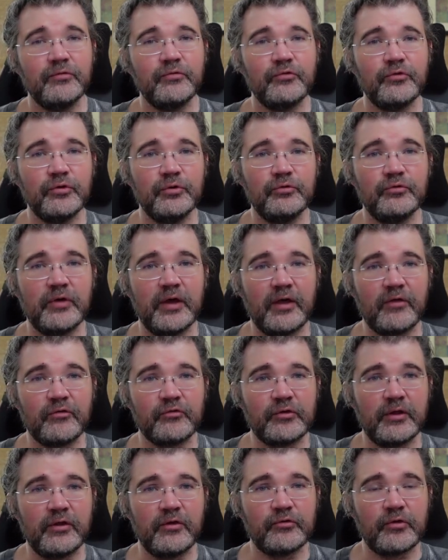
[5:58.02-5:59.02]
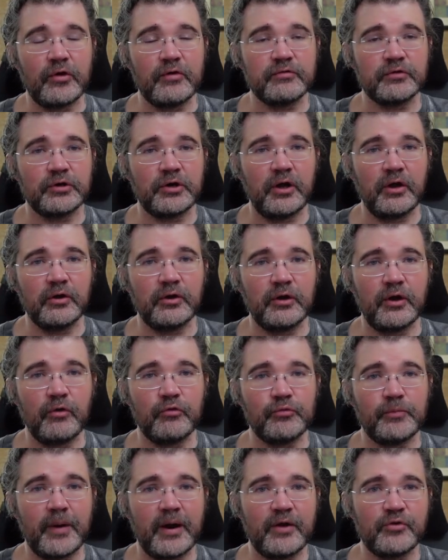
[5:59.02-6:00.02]
to Tesla's overall
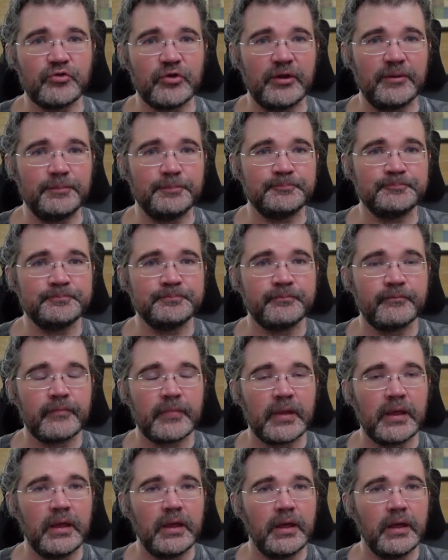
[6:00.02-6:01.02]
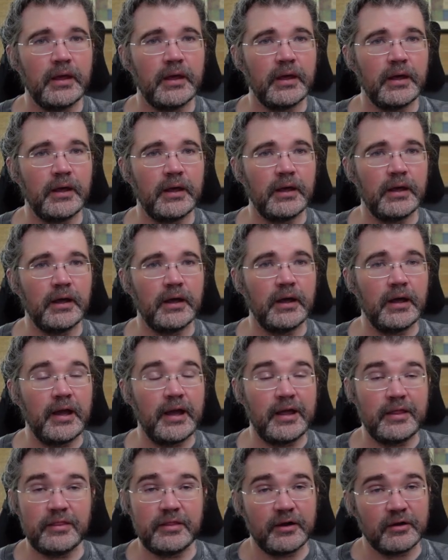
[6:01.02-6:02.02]
gross margin
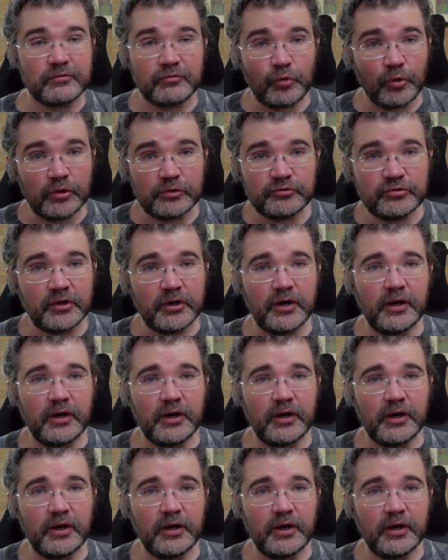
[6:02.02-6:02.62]
and therefore to